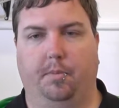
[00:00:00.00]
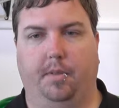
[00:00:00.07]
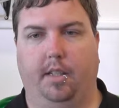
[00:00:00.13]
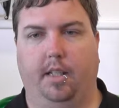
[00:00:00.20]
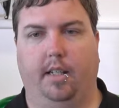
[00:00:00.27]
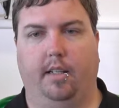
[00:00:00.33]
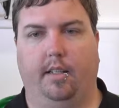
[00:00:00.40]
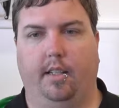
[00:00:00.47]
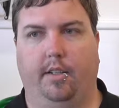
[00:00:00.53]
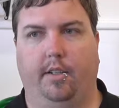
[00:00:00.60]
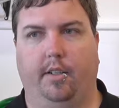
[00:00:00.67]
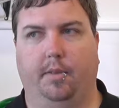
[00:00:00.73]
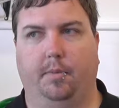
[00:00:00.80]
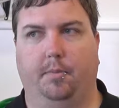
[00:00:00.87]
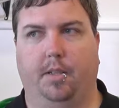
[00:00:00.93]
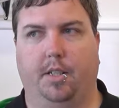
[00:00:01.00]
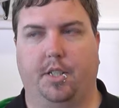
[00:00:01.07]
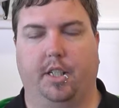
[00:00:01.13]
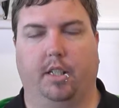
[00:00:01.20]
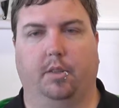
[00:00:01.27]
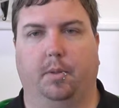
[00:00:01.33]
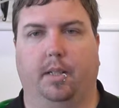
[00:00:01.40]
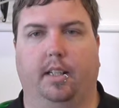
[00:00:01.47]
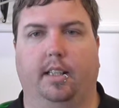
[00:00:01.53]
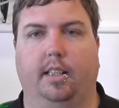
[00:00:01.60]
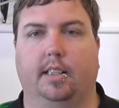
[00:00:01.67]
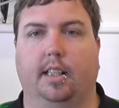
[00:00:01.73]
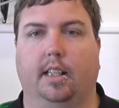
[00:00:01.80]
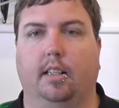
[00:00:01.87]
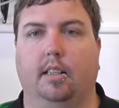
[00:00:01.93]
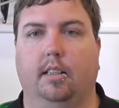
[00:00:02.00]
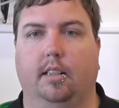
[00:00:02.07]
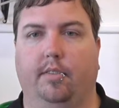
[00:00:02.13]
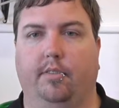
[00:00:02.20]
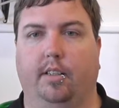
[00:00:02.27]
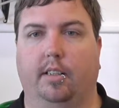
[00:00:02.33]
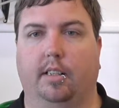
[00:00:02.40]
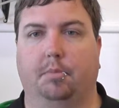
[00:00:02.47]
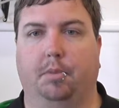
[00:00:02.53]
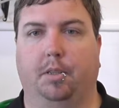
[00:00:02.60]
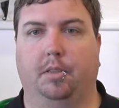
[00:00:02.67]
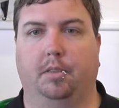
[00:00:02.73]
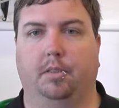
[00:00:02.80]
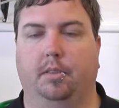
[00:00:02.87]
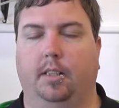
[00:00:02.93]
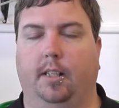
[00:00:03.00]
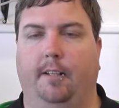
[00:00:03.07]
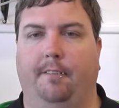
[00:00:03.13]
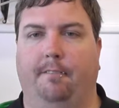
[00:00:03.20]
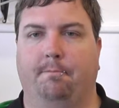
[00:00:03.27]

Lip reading: They're a shell-dwelling cichlid. They're very small.